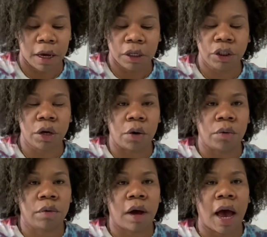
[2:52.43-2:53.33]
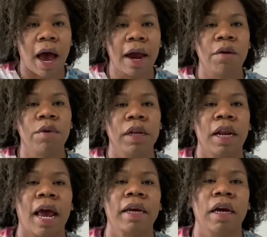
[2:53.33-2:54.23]
So I really
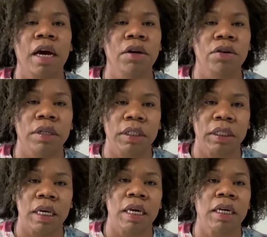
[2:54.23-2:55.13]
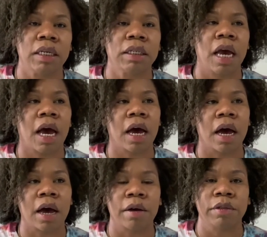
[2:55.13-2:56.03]
like under the sea
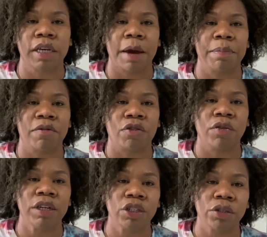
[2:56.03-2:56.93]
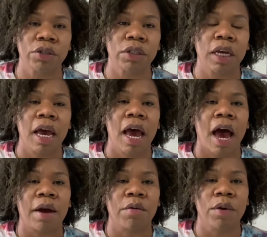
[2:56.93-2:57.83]
type of creatures.
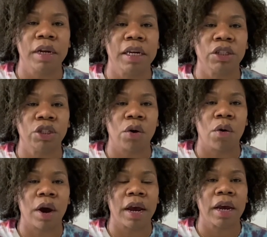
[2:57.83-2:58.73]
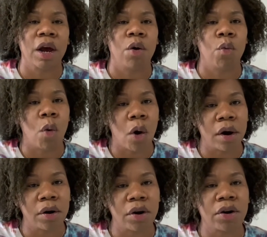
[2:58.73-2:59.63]
I really enjoy
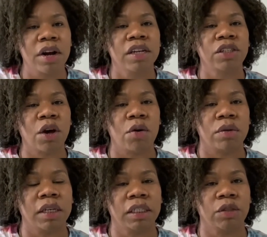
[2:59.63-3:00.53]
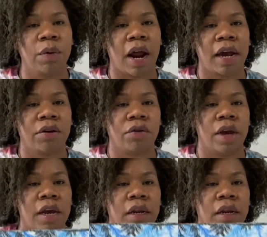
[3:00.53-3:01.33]
water. So this is what I created.